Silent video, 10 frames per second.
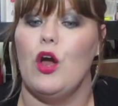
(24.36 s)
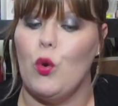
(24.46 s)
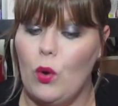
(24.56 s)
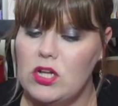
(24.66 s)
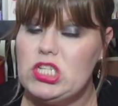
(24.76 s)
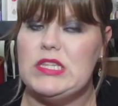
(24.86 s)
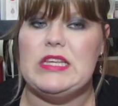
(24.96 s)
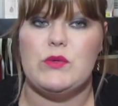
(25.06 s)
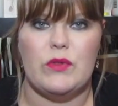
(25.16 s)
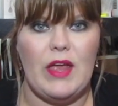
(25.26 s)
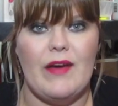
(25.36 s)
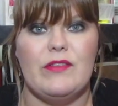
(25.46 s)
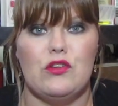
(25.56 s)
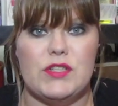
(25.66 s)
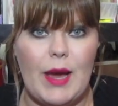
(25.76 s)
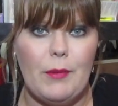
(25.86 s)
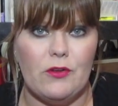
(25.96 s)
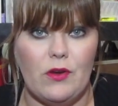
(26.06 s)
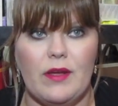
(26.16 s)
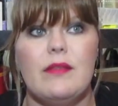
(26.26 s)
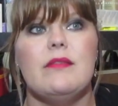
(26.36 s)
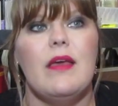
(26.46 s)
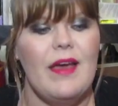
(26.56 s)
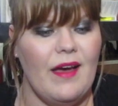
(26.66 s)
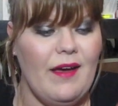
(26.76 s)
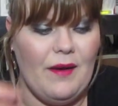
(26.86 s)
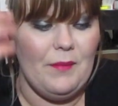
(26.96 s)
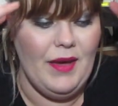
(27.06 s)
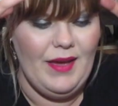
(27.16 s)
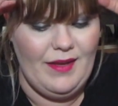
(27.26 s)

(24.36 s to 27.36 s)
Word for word: are watching this when you have a little time on your hands. Um,